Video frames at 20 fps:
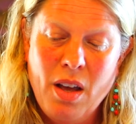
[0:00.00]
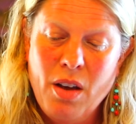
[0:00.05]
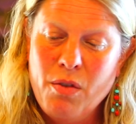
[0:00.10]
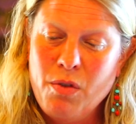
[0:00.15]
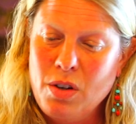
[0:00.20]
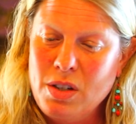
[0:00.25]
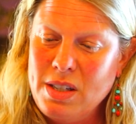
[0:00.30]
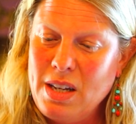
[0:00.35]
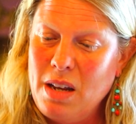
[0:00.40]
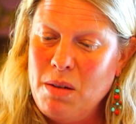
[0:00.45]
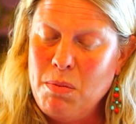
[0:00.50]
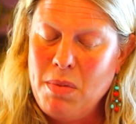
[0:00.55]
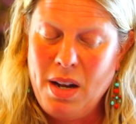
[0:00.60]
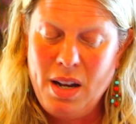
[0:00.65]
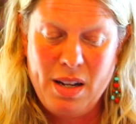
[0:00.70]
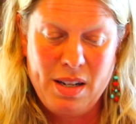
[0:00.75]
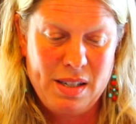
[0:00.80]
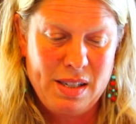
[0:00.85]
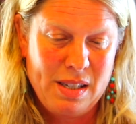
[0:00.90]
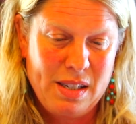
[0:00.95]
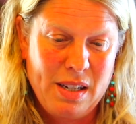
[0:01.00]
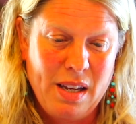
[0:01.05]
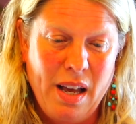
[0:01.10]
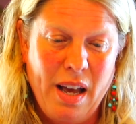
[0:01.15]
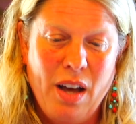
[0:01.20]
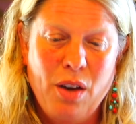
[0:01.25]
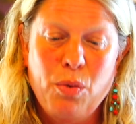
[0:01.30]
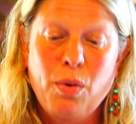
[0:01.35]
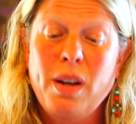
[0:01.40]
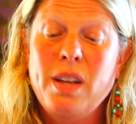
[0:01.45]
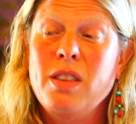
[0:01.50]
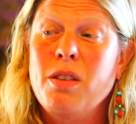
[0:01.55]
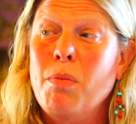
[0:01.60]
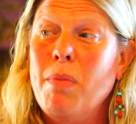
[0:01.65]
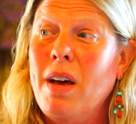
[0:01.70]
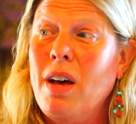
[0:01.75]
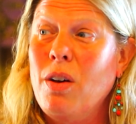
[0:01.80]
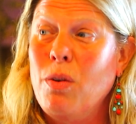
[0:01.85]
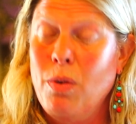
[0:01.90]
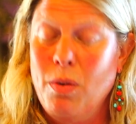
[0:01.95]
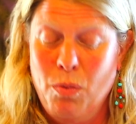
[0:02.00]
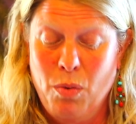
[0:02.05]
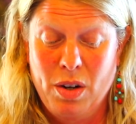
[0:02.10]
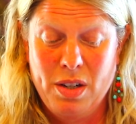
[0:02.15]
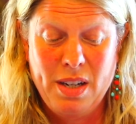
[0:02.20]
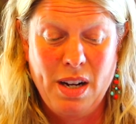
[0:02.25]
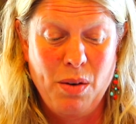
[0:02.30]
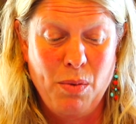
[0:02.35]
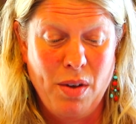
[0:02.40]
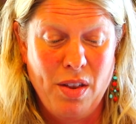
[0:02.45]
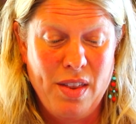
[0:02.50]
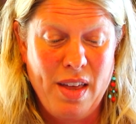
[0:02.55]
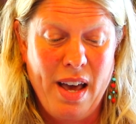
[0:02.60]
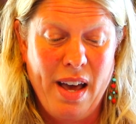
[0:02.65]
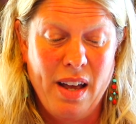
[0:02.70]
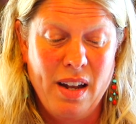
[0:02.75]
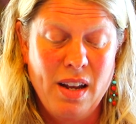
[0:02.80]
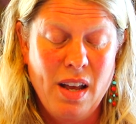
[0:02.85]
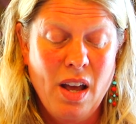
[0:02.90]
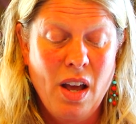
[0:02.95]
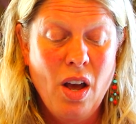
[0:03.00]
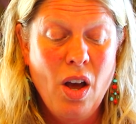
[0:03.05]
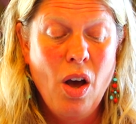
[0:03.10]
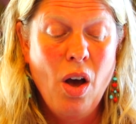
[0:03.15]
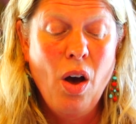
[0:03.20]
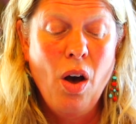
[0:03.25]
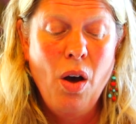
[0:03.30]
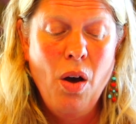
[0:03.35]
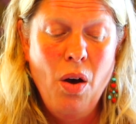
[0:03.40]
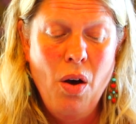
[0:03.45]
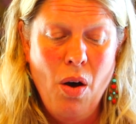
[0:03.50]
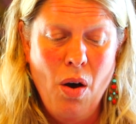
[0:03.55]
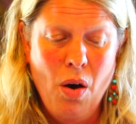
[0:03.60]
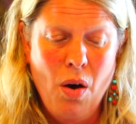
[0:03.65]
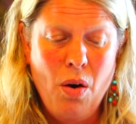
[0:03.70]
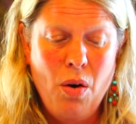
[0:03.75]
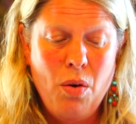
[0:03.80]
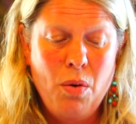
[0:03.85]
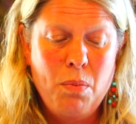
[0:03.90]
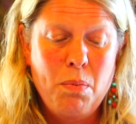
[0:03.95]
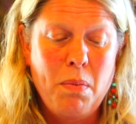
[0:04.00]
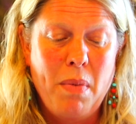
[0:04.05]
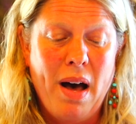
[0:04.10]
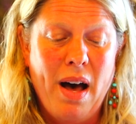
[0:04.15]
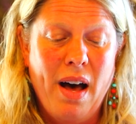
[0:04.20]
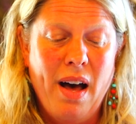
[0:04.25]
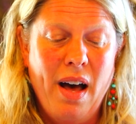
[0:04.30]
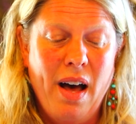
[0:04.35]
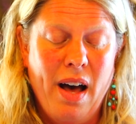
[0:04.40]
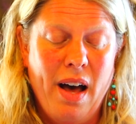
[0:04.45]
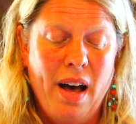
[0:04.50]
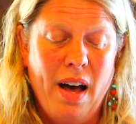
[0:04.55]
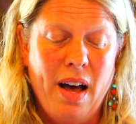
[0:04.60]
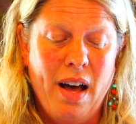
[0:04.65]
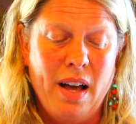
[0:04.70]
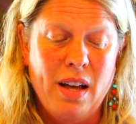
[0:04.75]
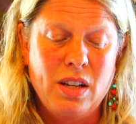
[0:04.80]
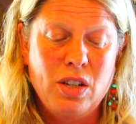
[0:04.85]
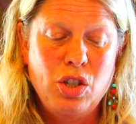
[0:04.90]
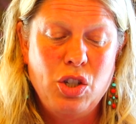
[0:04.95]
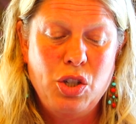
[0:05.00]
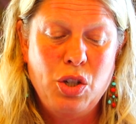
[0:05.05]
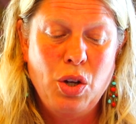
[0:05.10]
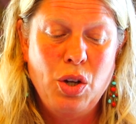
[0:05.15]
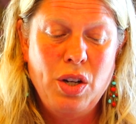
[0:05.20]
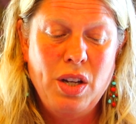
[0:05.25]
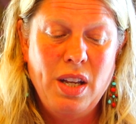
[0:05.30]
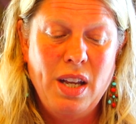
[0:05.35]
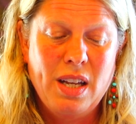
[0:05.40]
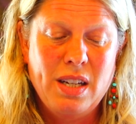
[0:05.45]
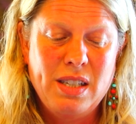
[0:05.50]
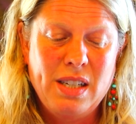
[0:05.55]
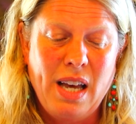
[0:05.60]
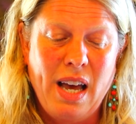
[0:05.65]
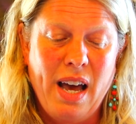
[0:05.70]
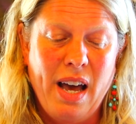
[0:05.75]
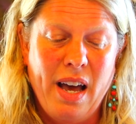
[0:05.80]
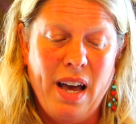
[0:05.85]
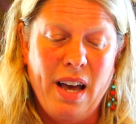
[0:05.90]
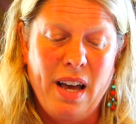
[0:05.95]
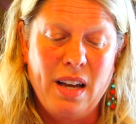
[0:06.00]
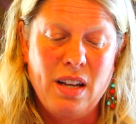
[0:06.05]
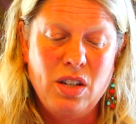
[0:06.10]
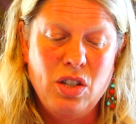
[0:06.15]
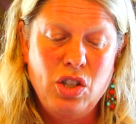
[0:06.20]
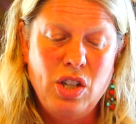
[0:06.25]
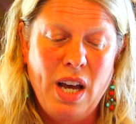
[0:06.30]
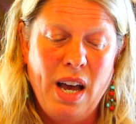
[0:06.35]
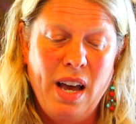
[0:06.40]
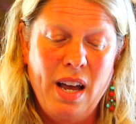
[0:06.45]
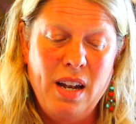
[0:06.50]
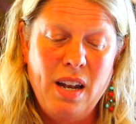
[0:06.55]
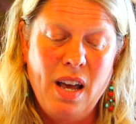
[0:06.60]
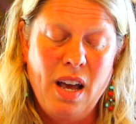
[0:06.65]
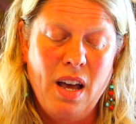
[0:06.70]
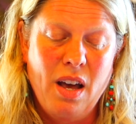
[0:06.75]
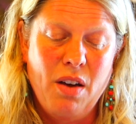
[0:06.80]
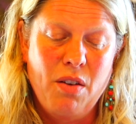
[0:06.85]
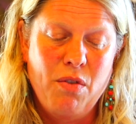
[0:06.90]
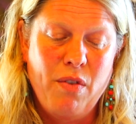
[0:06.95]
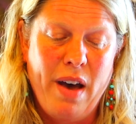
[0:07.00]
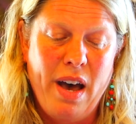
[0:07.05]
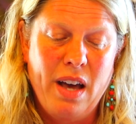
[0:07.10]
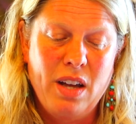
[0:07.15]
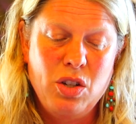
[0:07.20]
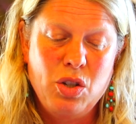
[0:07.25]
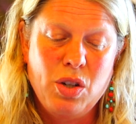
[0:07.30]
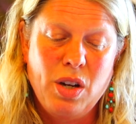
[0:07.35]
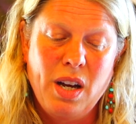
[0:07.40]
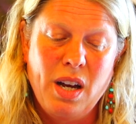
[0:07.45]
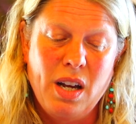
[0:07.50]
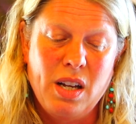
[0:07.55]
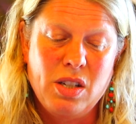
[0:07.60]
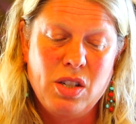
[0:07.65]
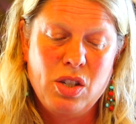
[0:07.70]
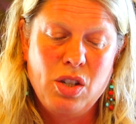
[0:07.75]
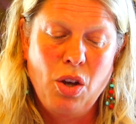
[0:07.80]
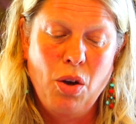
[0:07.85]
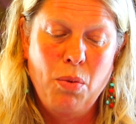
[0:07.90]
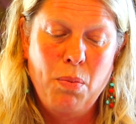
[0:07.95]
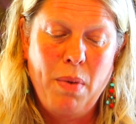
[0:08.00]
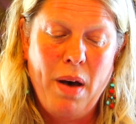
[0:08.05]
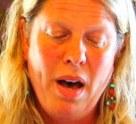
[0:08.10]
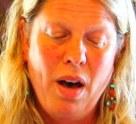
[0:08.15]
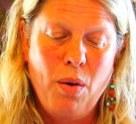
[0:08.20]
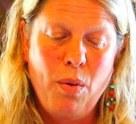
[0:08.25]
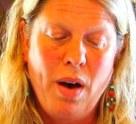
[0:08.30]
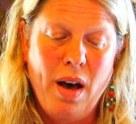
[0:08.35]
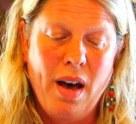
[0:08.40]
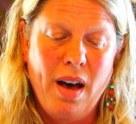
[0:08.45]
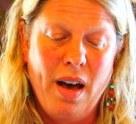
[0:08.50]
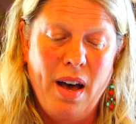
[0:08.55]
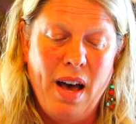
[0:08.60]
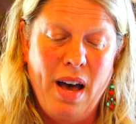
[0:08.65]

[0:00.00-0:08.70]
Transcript: for 10 minutes. I'll ring the bell when we're done with that. Om Maha Shunyata Jana Vajra Sobhava